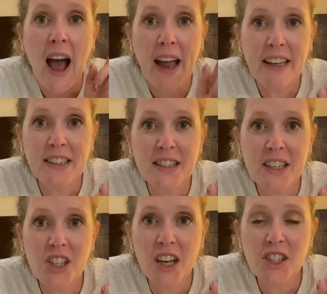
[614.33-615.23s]
I need
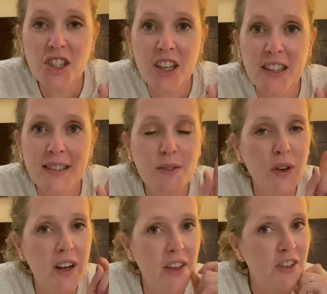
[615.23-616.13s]
suggestions
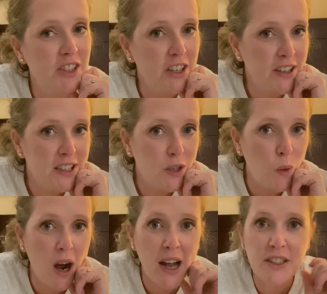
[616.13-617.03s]
for another series to
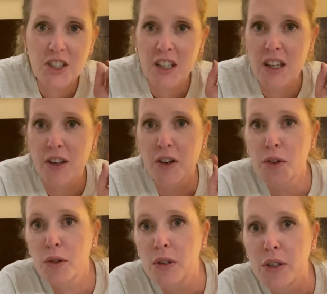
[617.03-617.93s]
watch, either
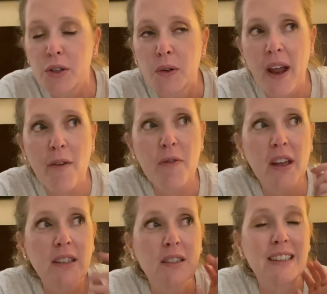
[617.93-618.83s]

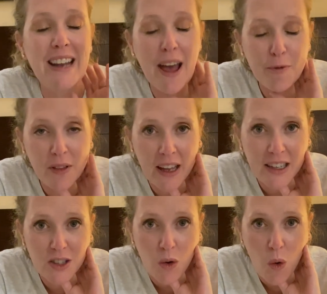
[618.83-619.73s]
Hulu,
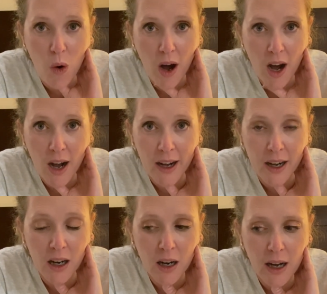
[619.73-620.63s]
Netflix,
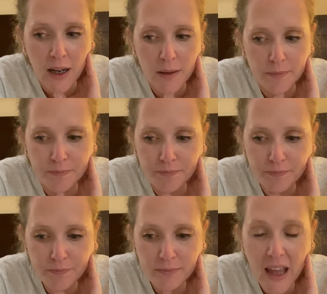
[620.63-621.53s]
or
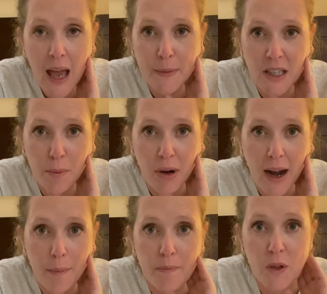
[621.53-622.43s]
Amazon
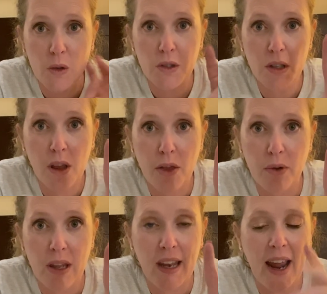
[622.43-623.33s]
Prime. Those are the
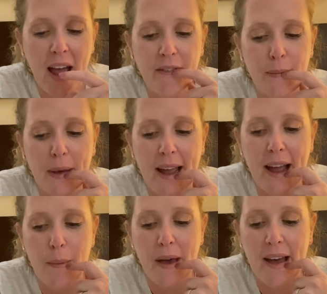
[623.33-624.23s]
three that I have on
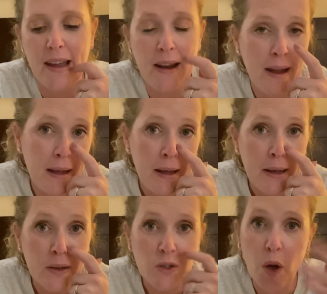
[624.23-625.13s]
my iPad.
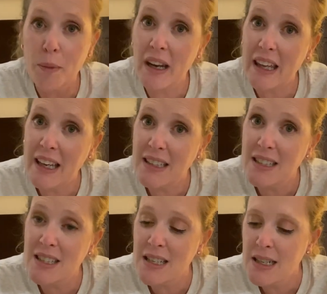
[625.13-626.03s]
So I'm gonna
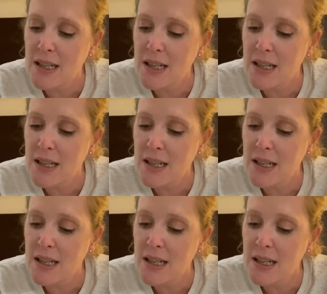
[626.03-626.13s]
eat,